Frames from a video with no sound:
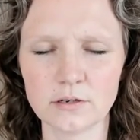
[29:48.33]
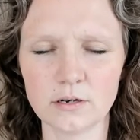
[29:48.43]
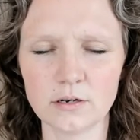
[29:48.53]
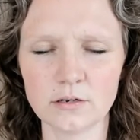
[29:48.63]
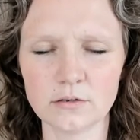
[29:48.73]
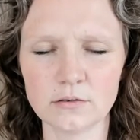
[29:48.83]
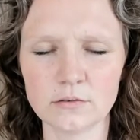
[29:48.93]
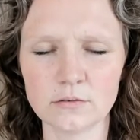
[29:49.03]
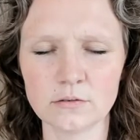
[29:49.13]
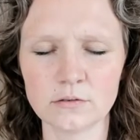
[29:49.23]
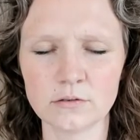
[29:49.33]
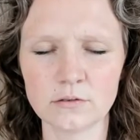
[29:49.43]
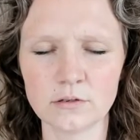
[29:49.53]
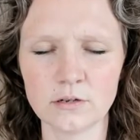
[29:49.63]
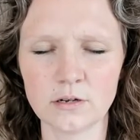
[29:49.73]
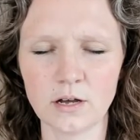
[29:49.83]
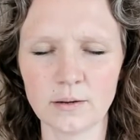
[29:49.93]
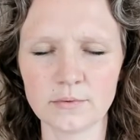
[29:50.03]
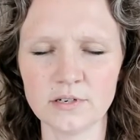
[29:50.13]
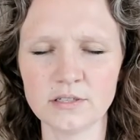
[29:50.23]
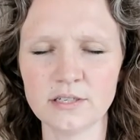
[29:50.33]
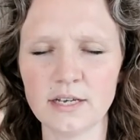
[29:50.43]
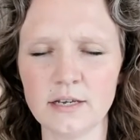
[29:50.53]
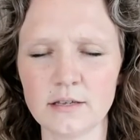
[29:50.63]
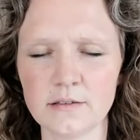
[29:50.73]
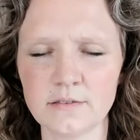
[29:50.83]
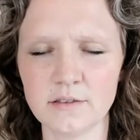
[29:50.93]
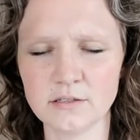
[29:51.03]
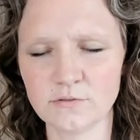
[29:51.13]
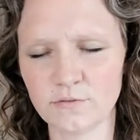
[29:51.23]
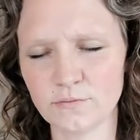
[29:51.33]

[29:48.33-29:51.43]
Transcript: Oh, I'm gonna take this